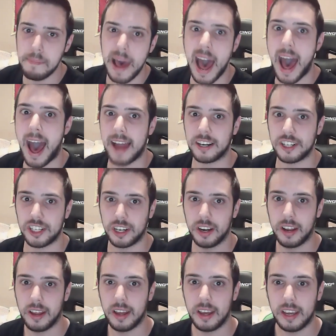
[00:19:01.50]
Batch.
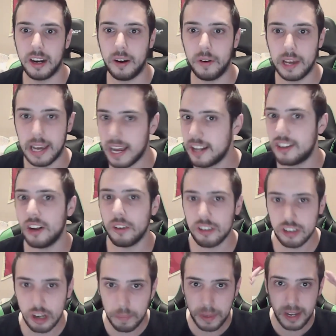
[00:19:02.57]
You know, it's so
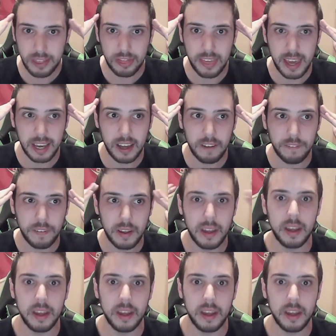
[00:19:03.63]
stupid to think of,